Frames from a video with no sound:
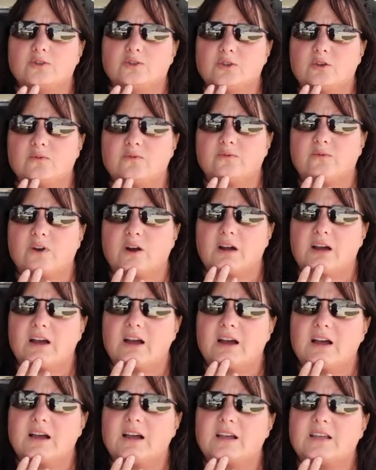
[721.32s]
So for,
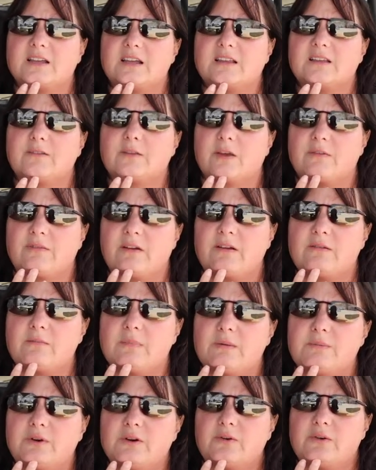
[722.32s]
if I
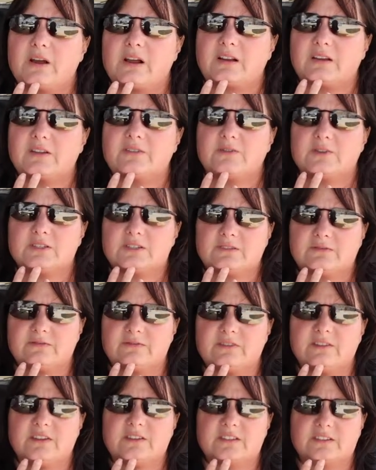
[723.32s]
remember correctly, for
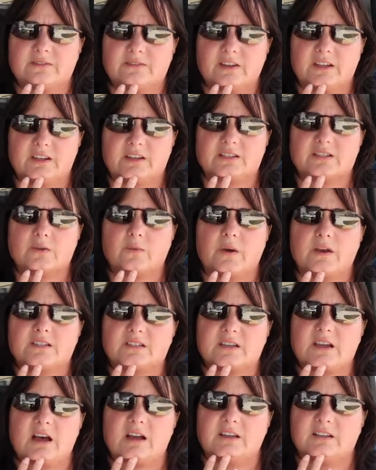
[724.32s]
civilians, the way
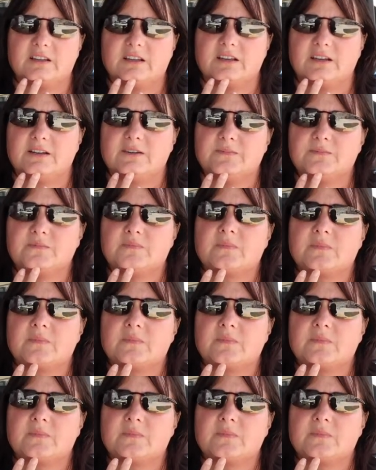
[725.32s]
it's calculated,